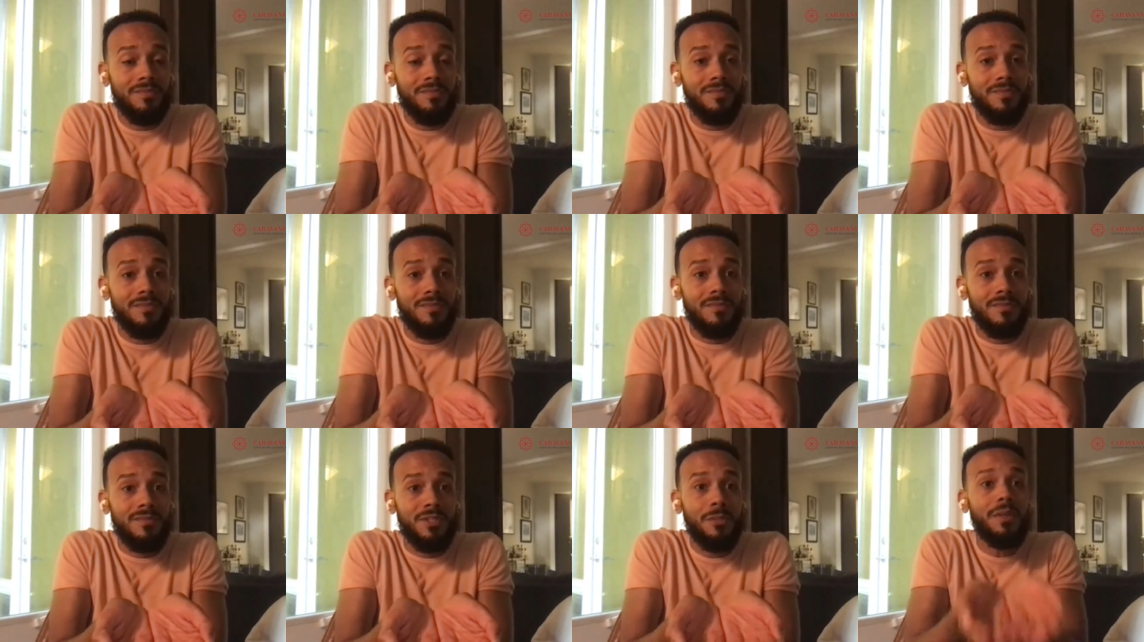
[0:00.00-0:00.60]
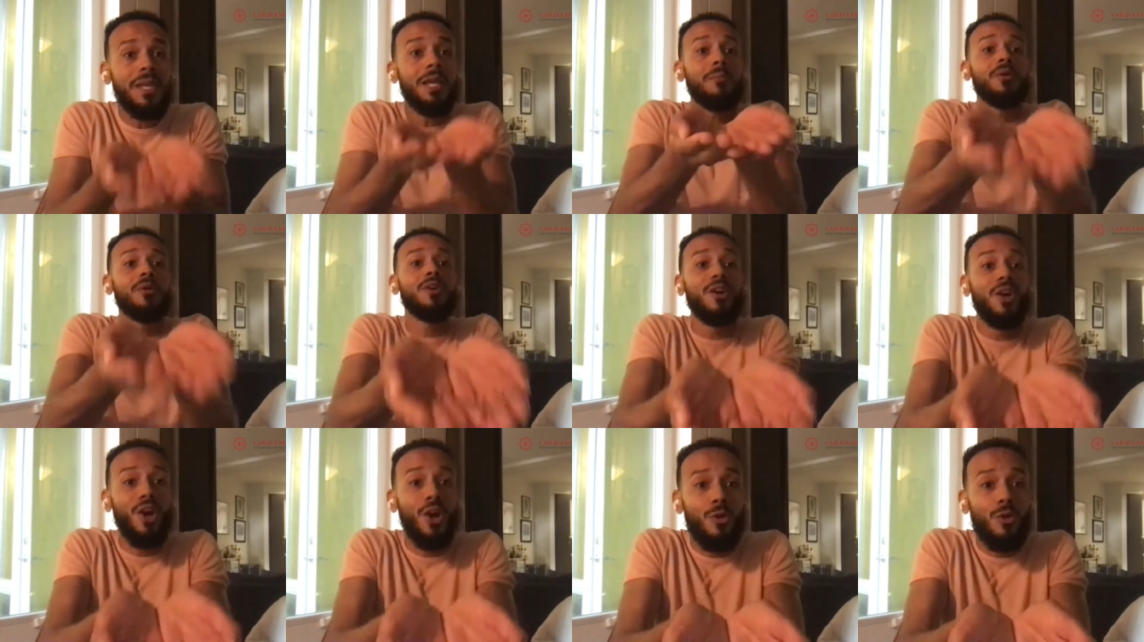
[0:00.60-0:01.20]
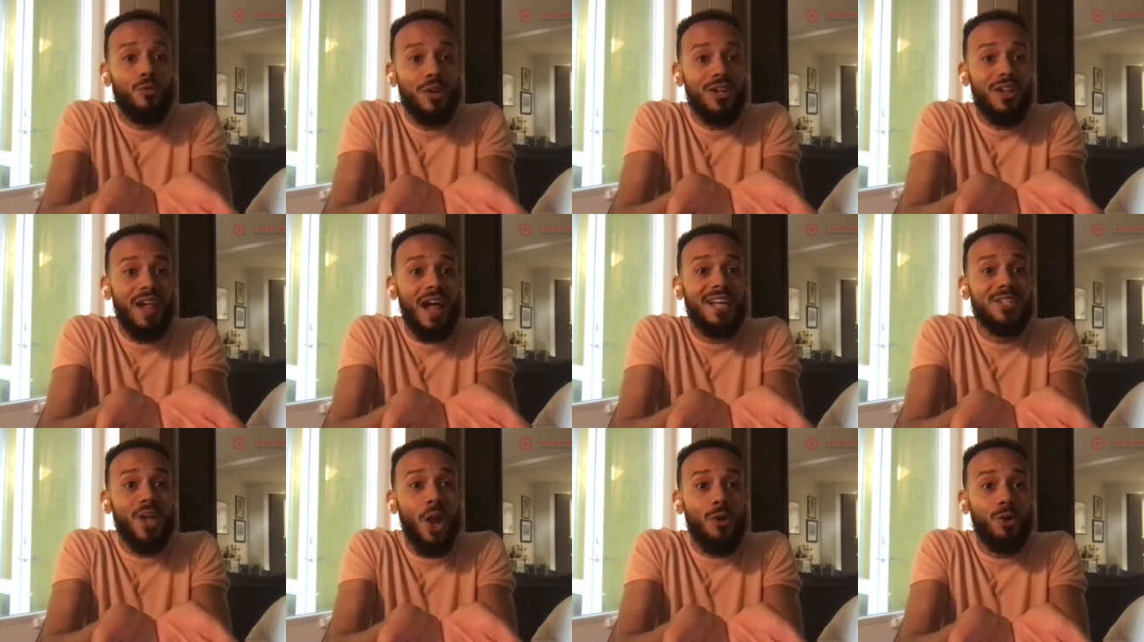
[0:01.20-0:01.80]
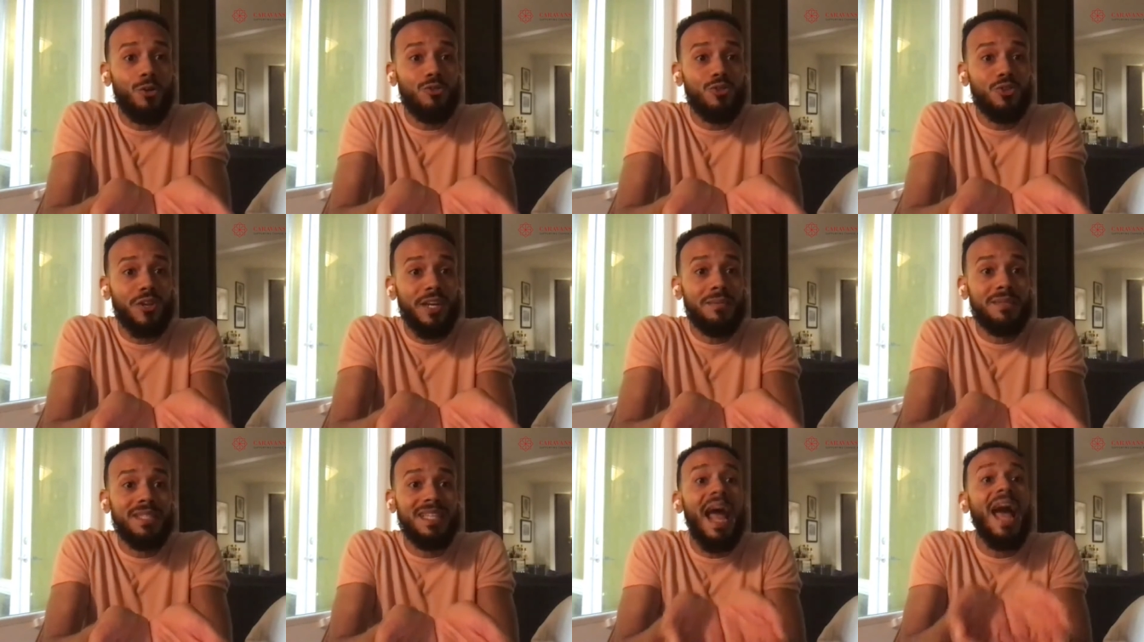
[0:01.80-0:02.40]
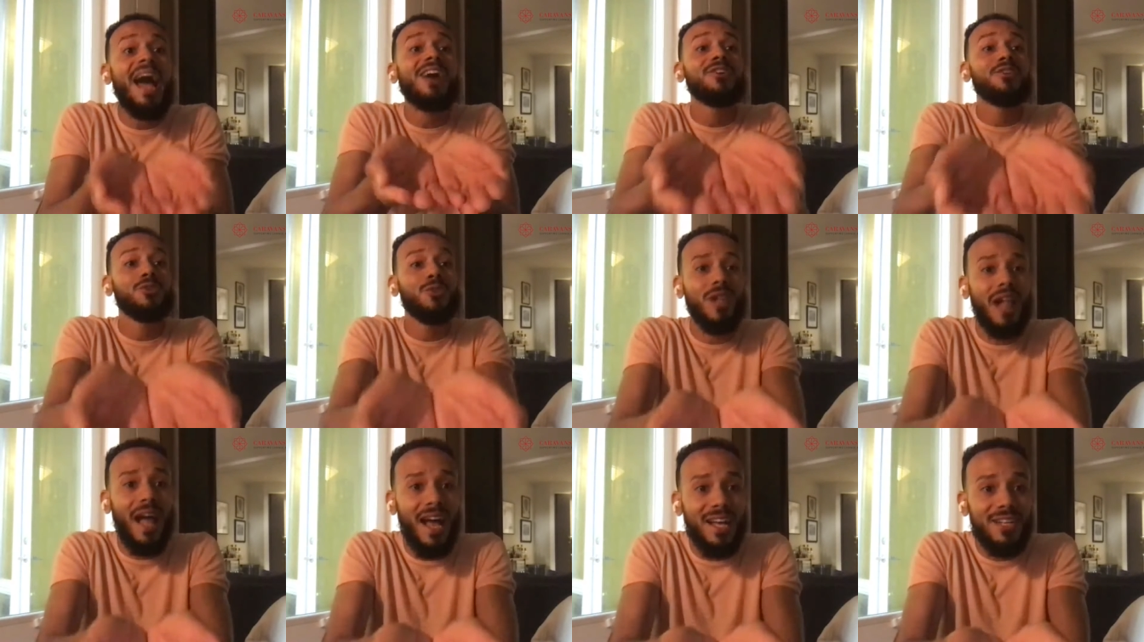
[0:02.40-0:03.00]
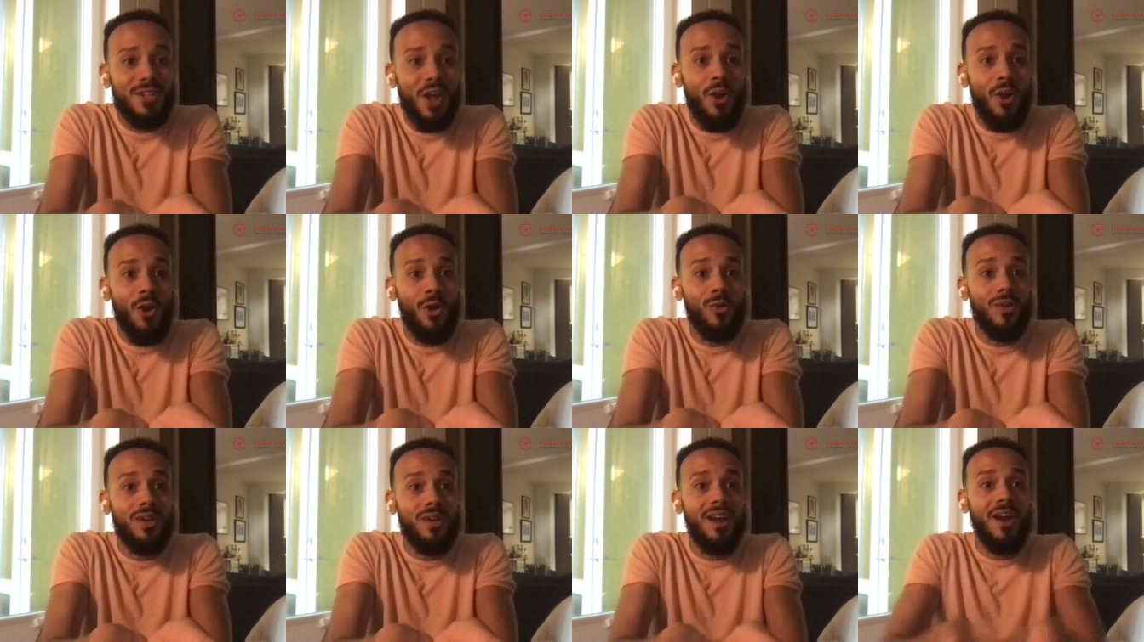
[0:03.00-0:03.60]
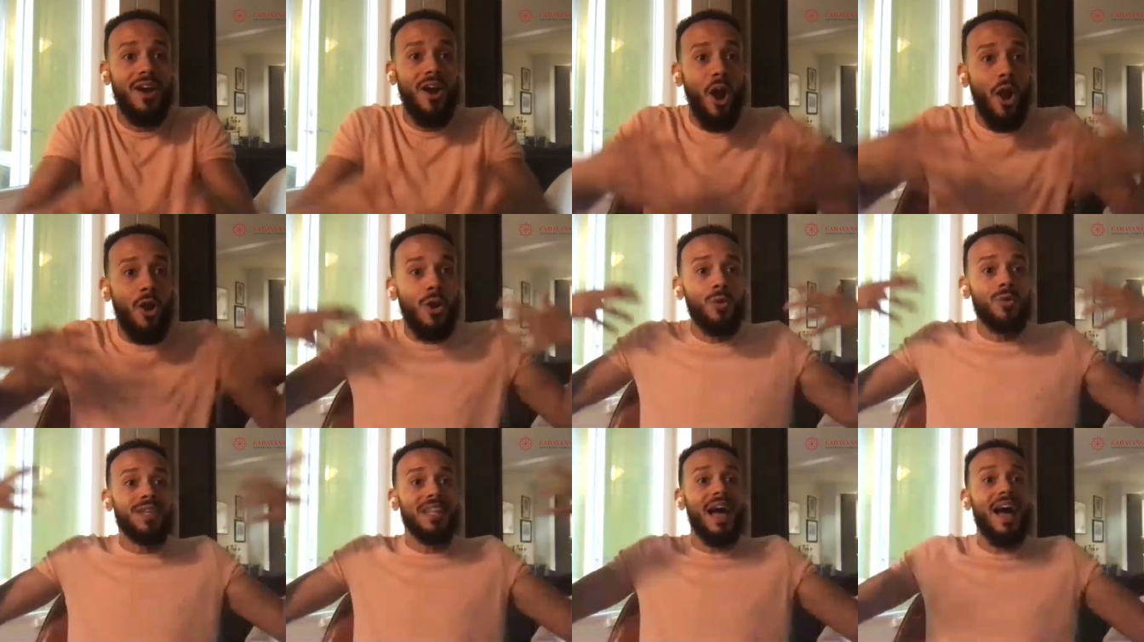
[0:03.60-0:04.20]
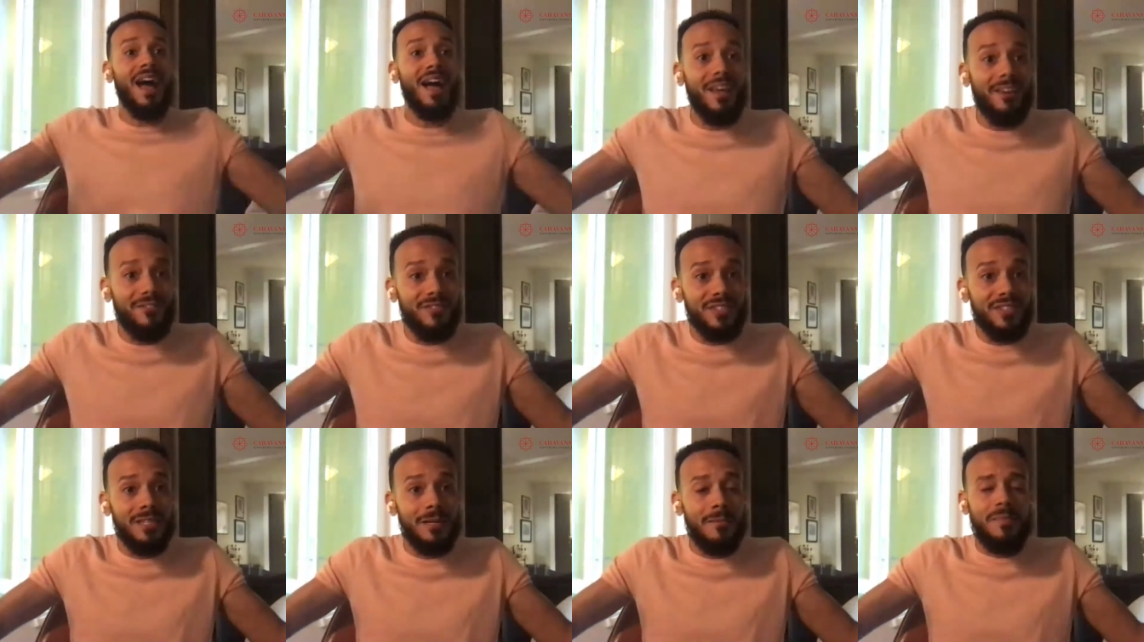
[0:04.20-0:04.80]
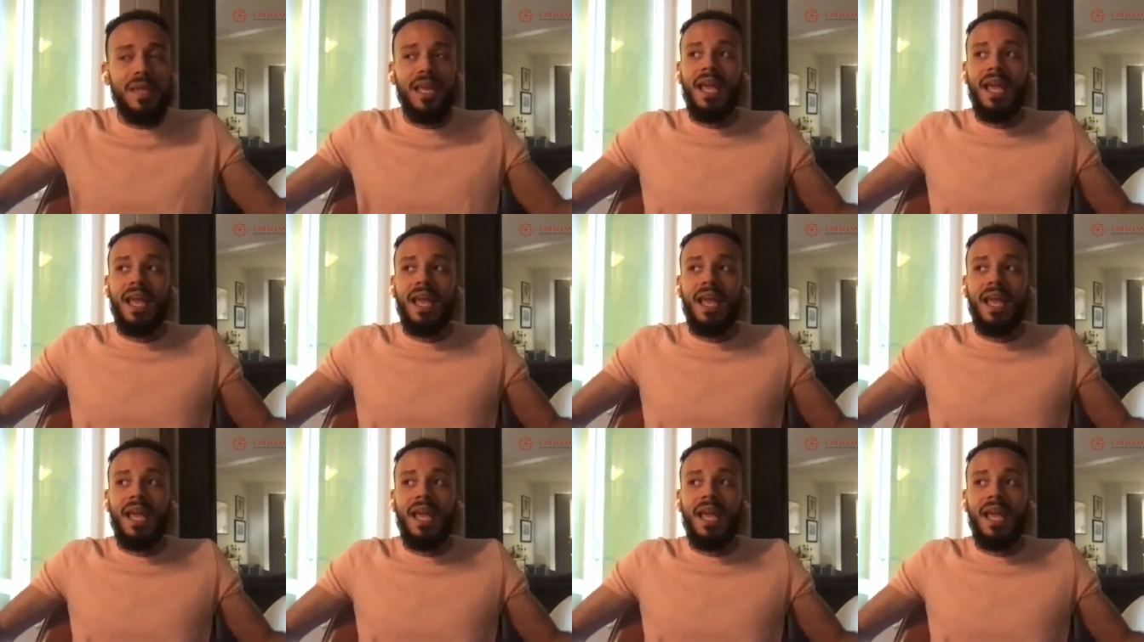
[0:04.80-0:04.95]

to be able to realize our own dreams and actualize our own lives.